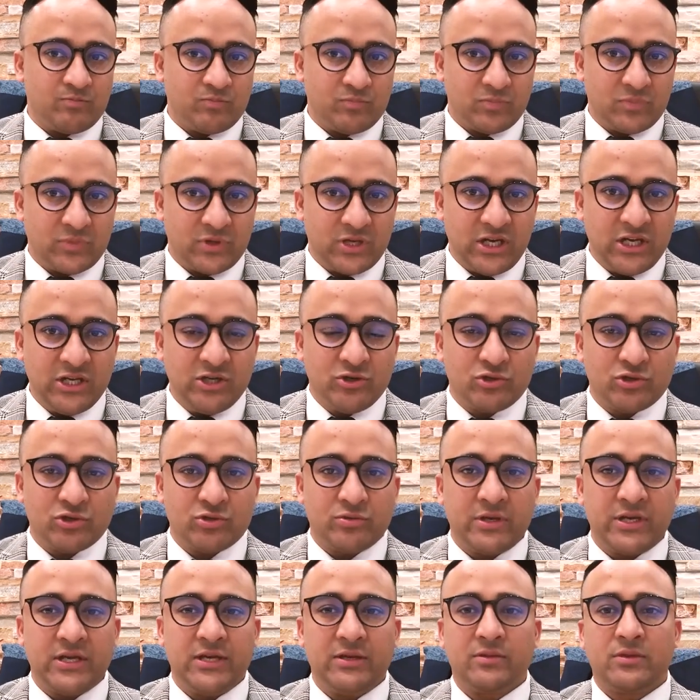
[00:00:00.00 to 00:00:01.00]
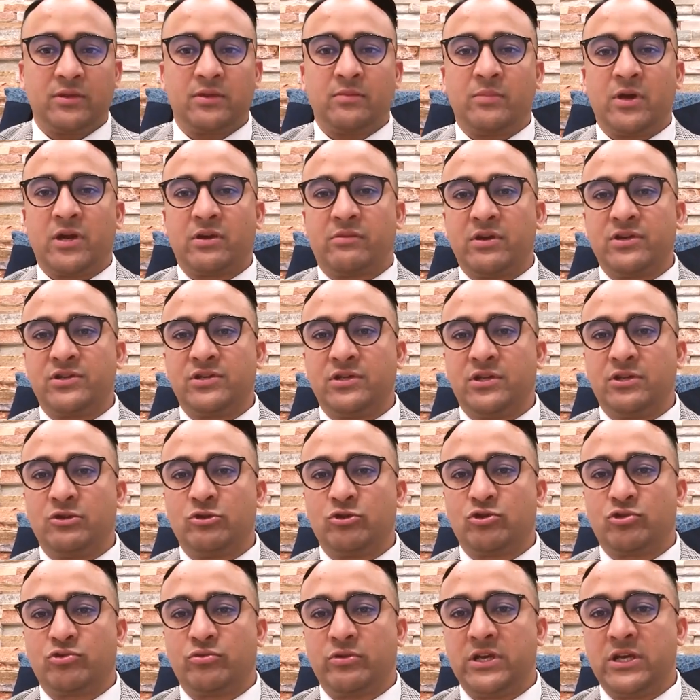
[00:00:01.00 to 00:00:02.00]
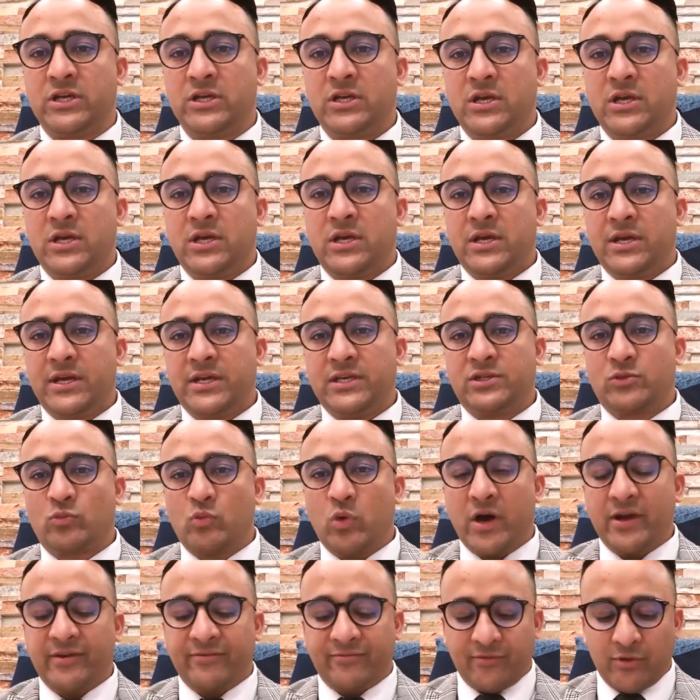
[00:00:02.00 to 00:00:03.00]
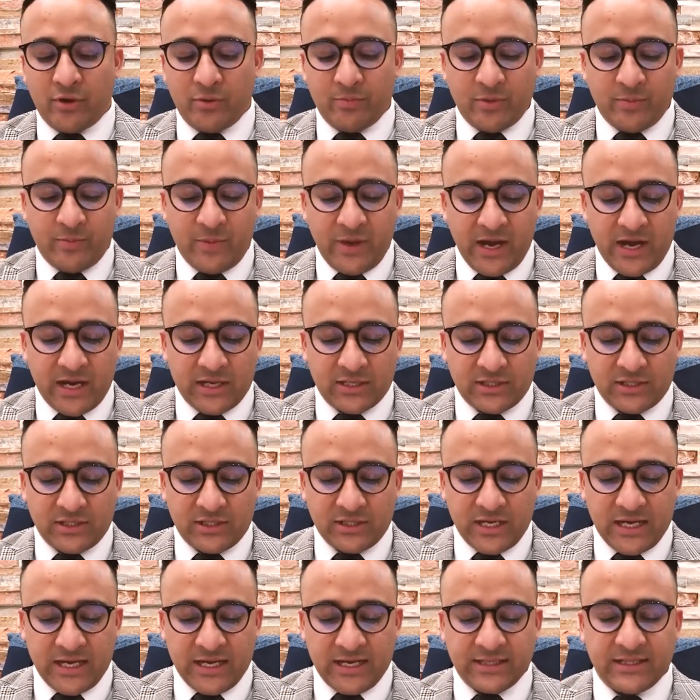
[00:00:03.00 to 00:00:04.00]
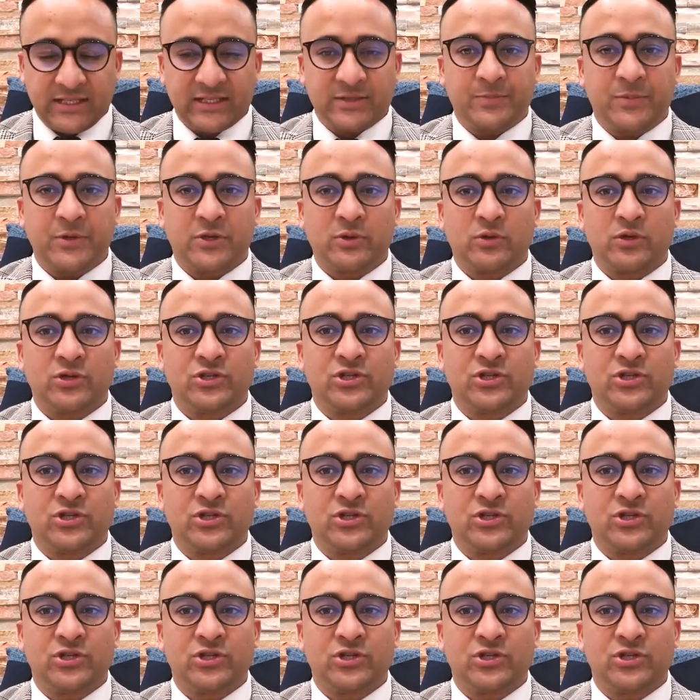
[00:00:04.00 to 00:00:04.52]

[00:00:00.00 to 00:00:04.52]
The industry, the migration industry, is quite firm about these particular